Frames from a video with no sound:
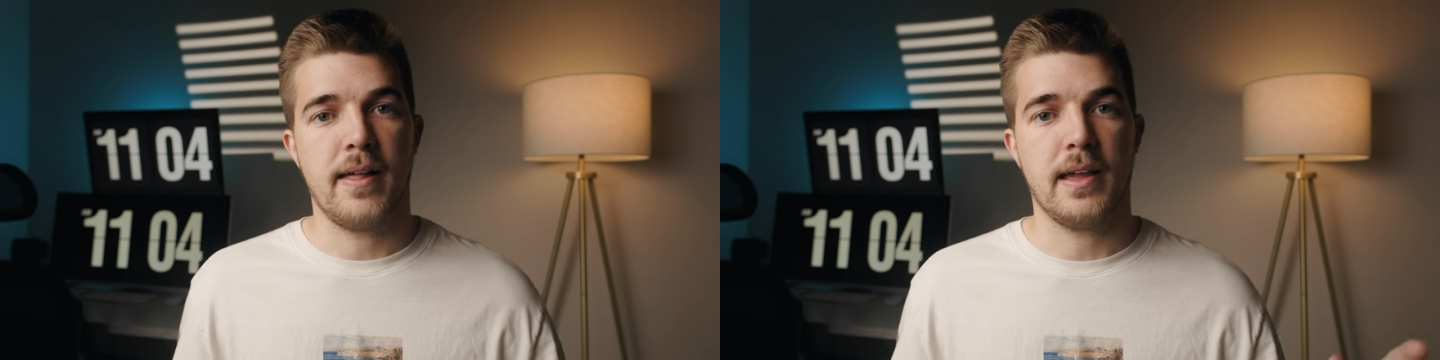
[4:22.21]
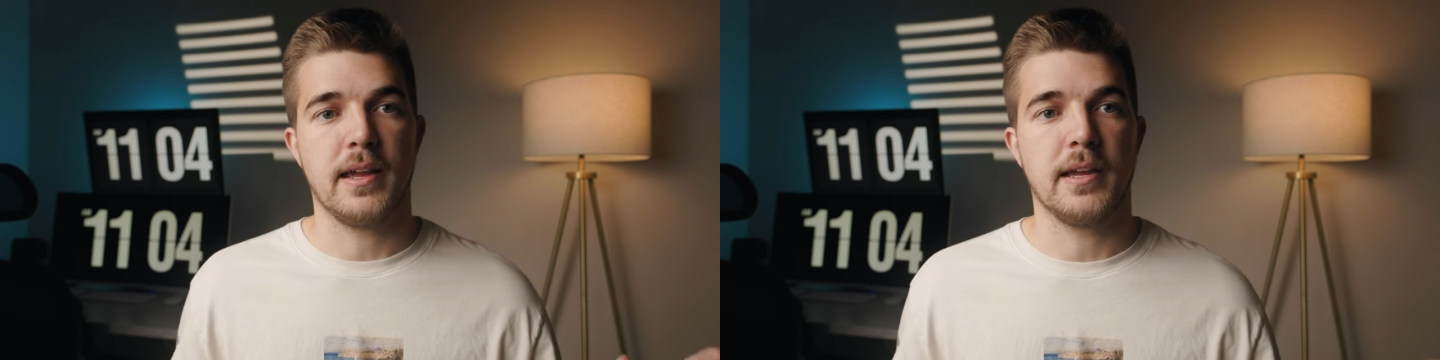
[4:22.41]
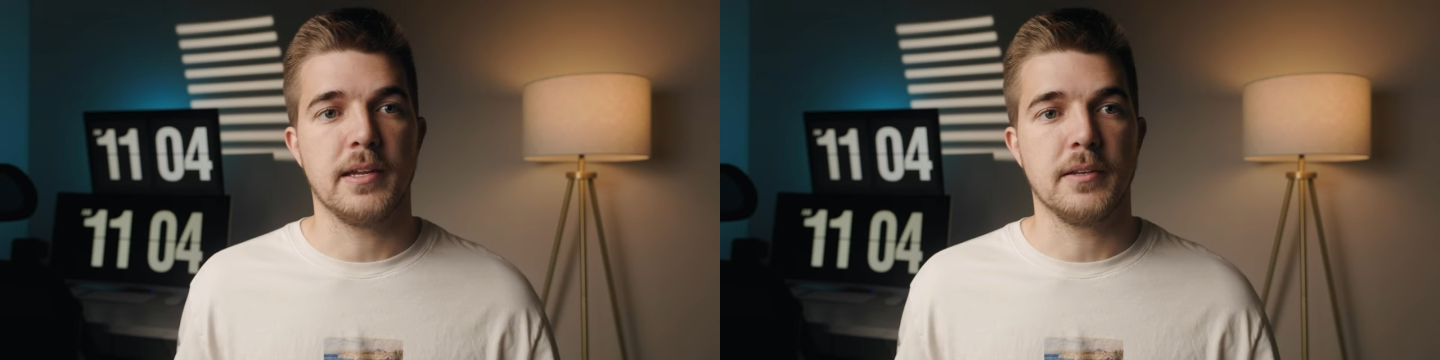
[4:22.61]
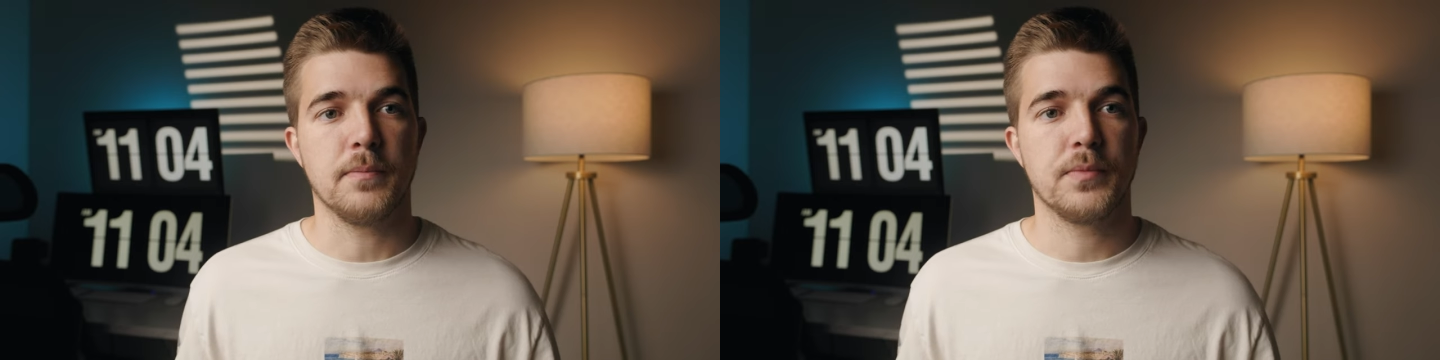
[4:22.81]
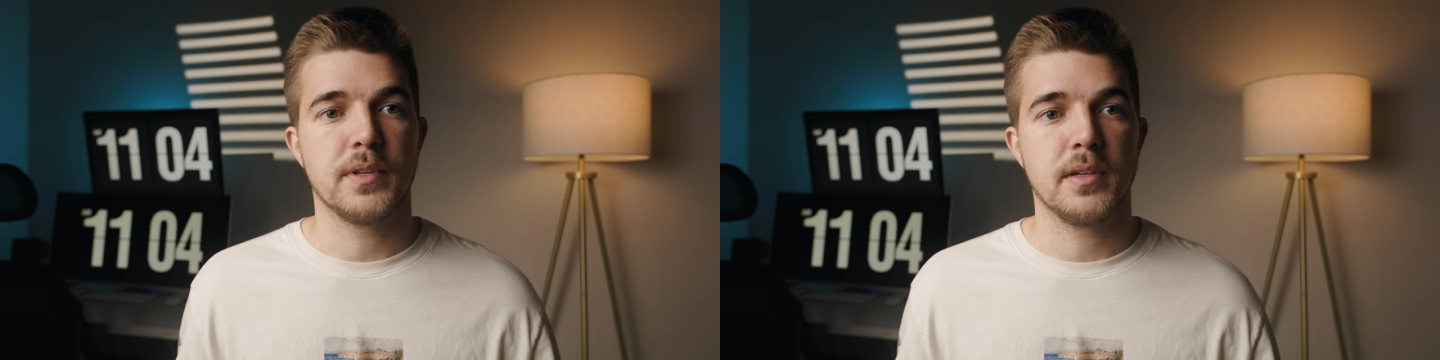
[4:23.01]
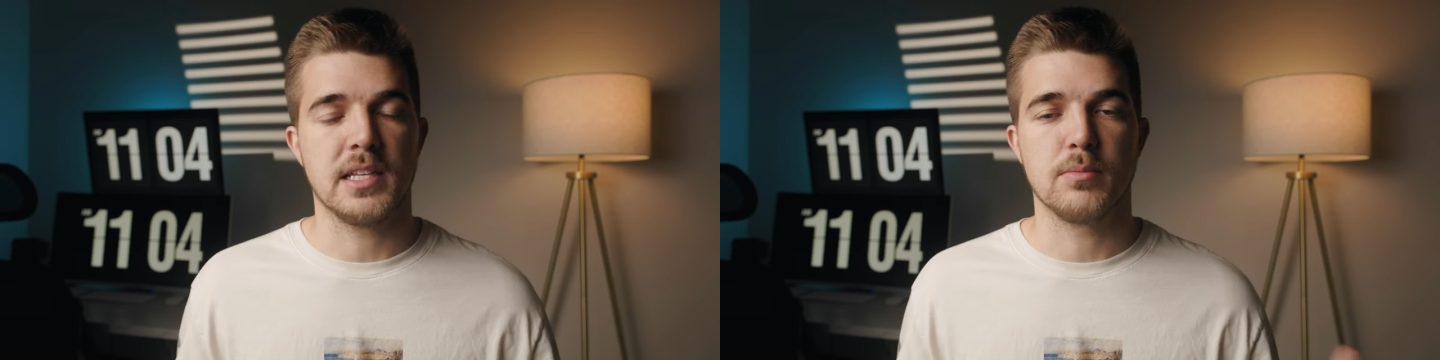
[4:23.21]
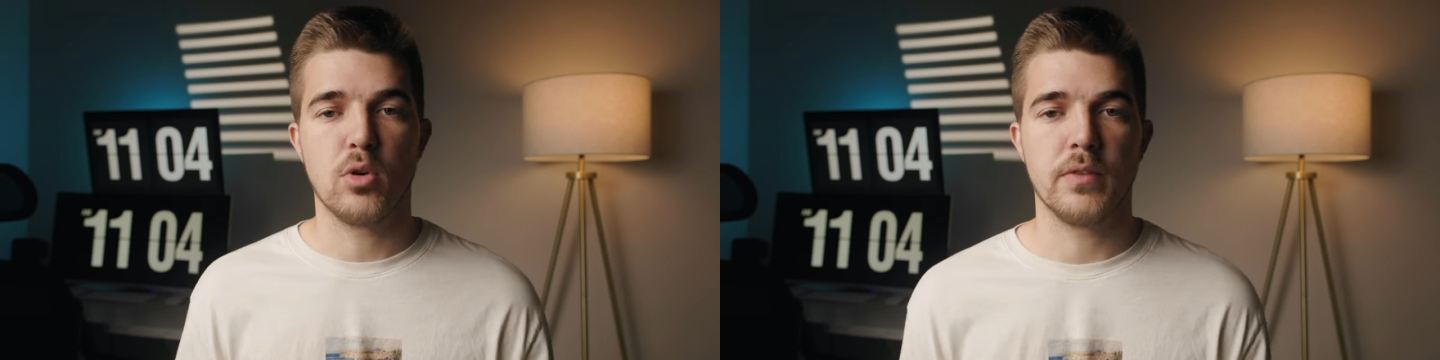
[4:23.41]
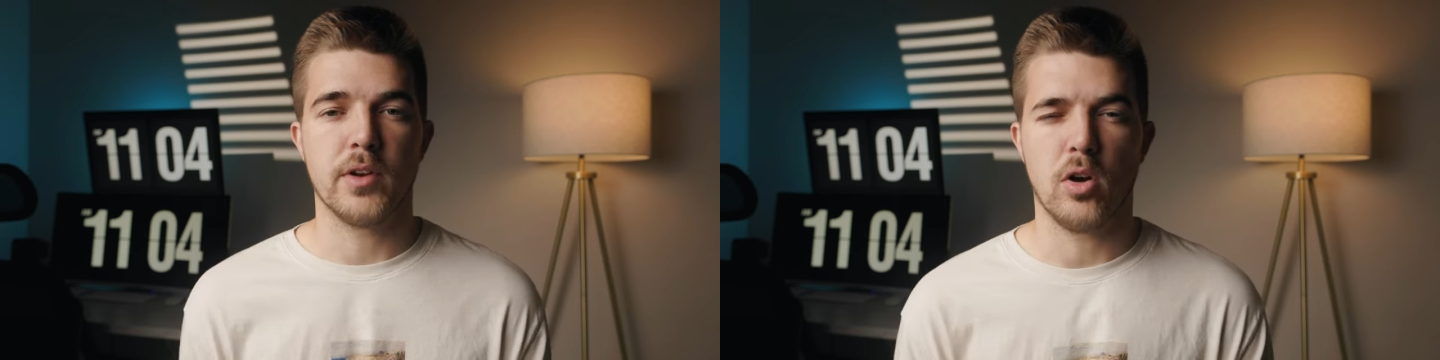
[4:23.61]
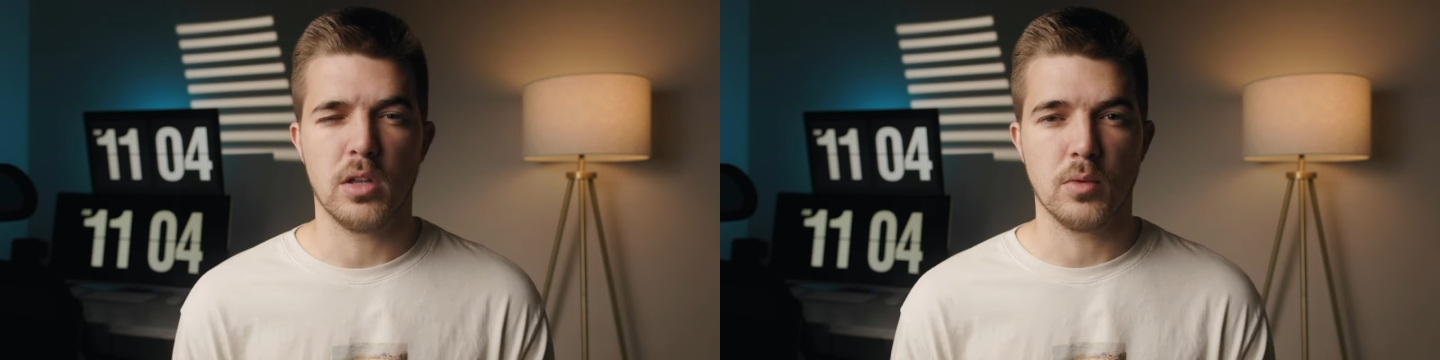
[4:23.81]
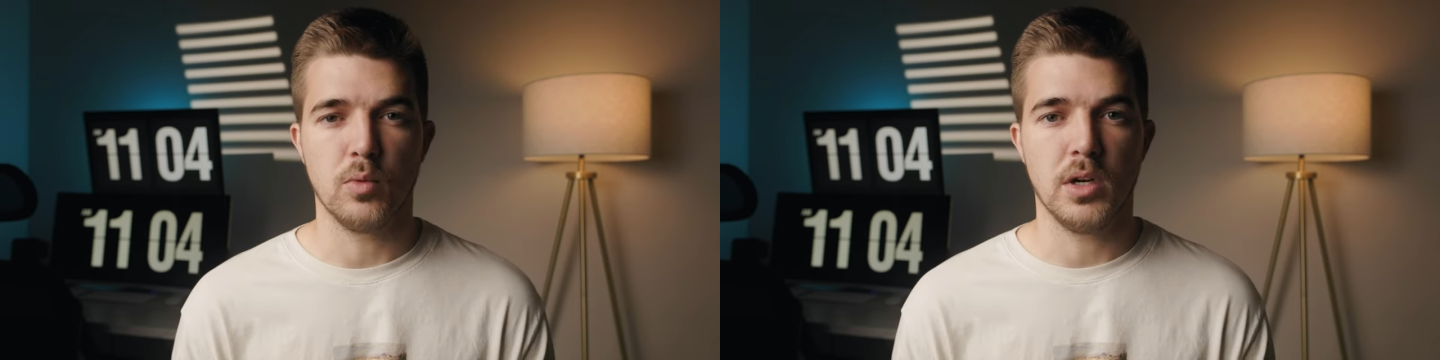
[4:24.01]
and it's more of an
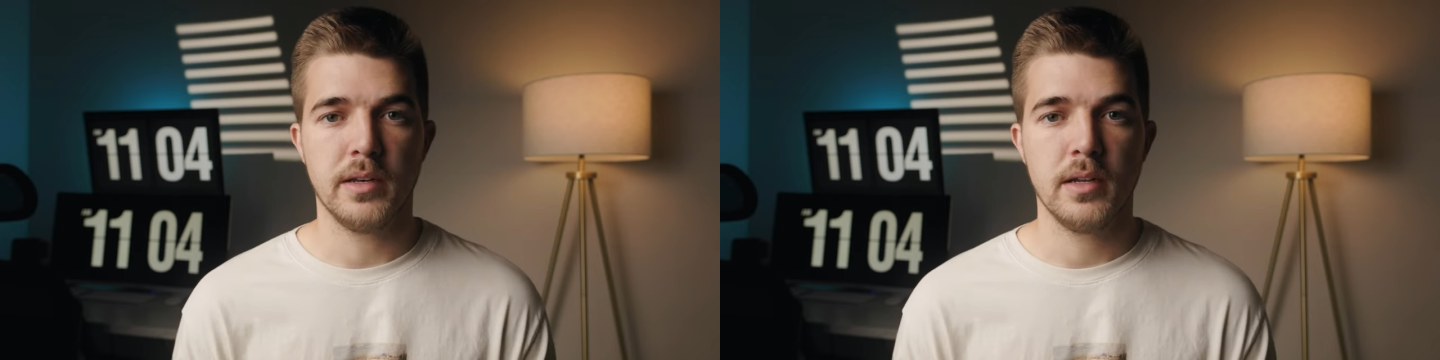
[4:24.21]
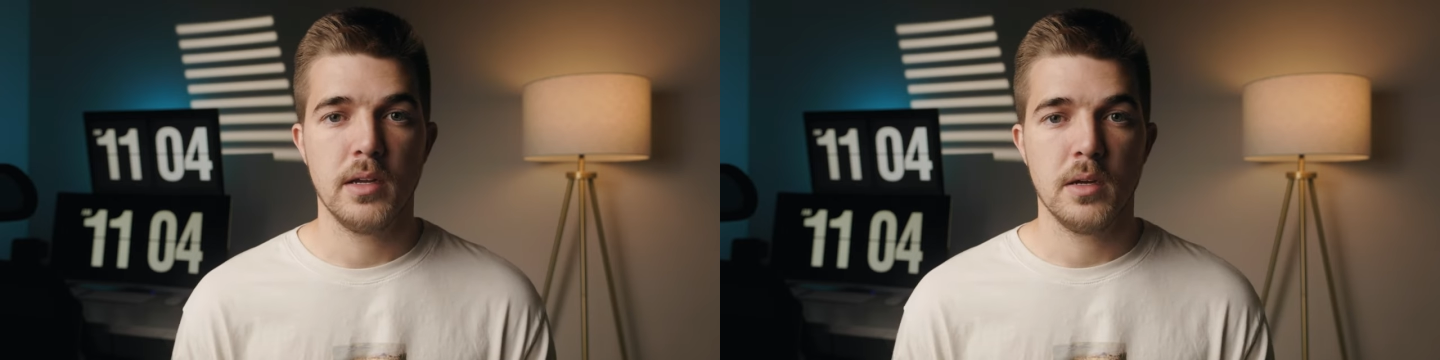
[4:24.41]
all-in-one,